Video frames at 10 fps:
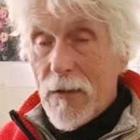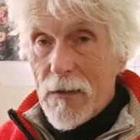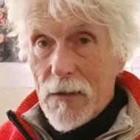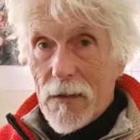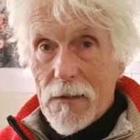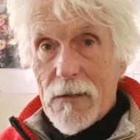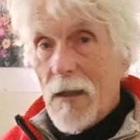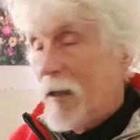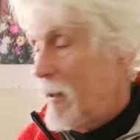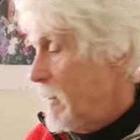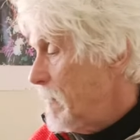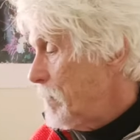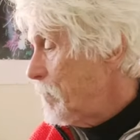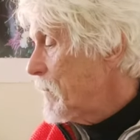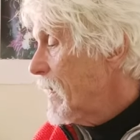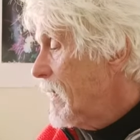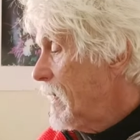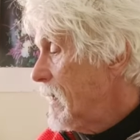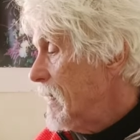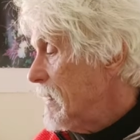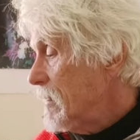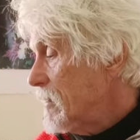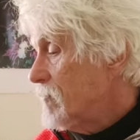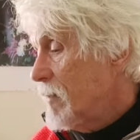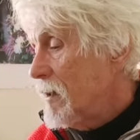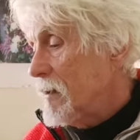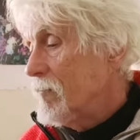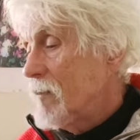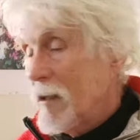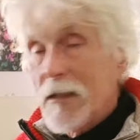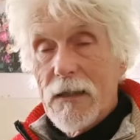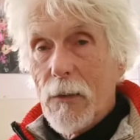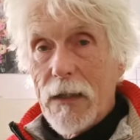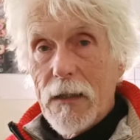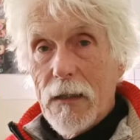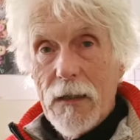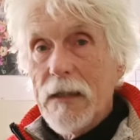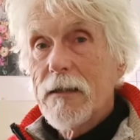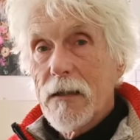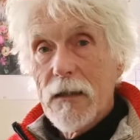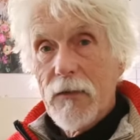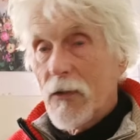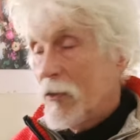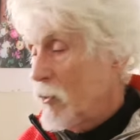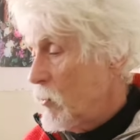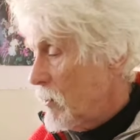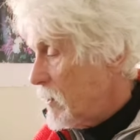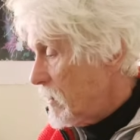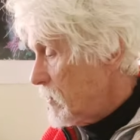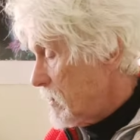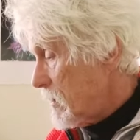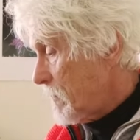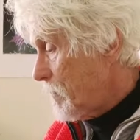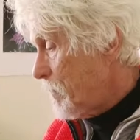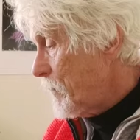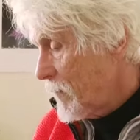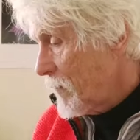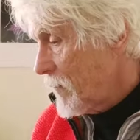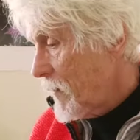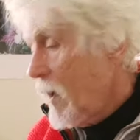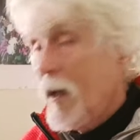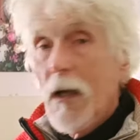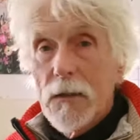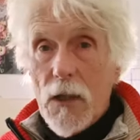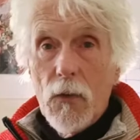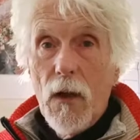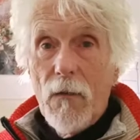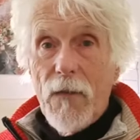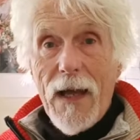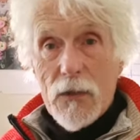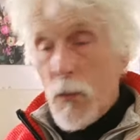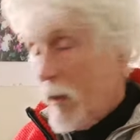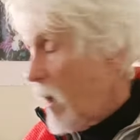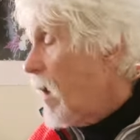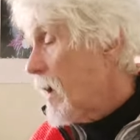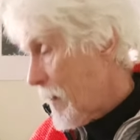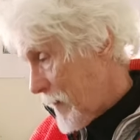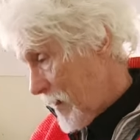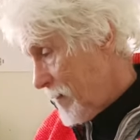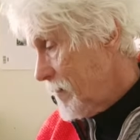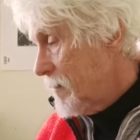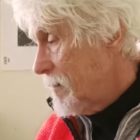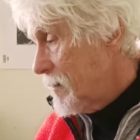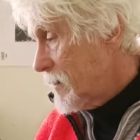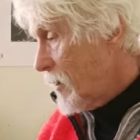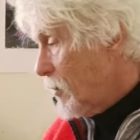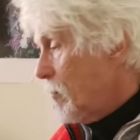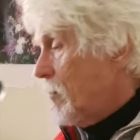of these things, it is really so insignificant you wouldn't notice it. So that's where I am now. So